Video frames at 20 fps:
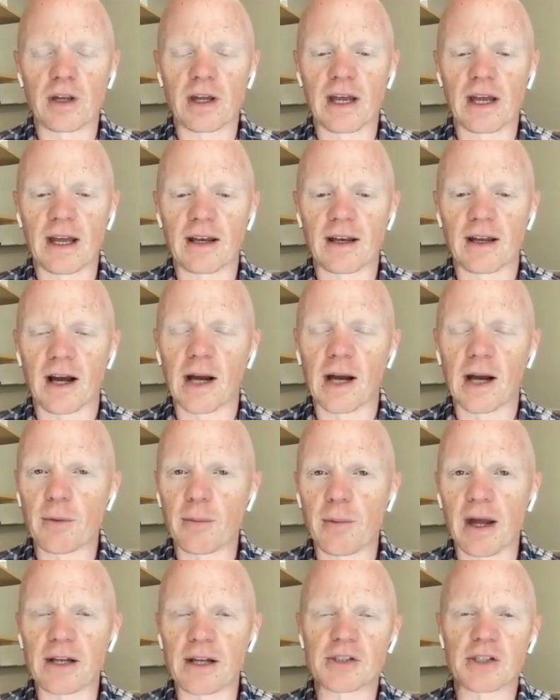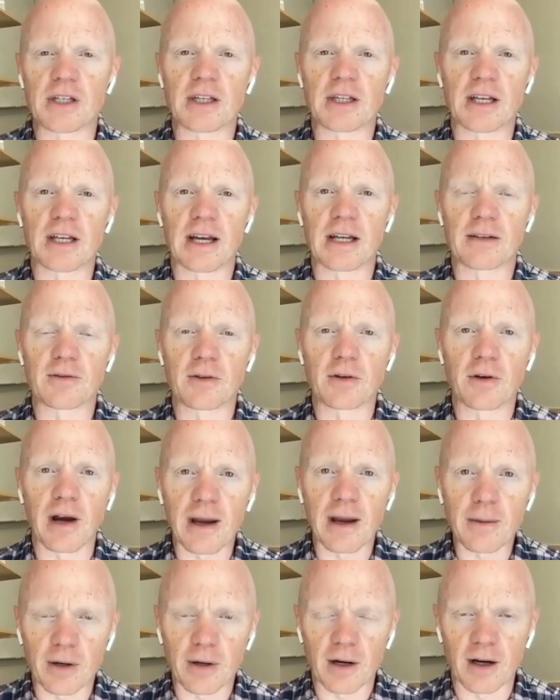And I'm imagining the kind of
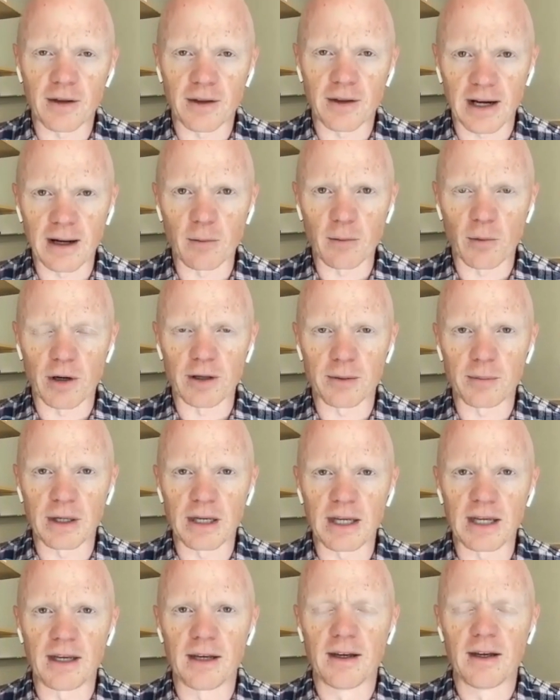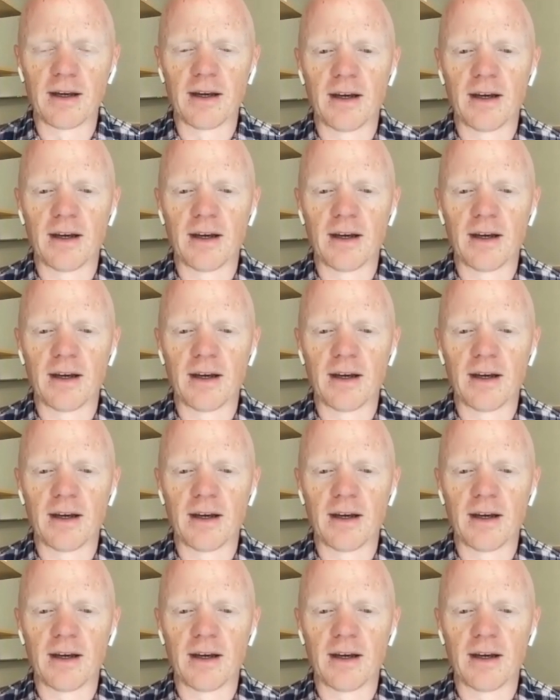grandpa that I want to be.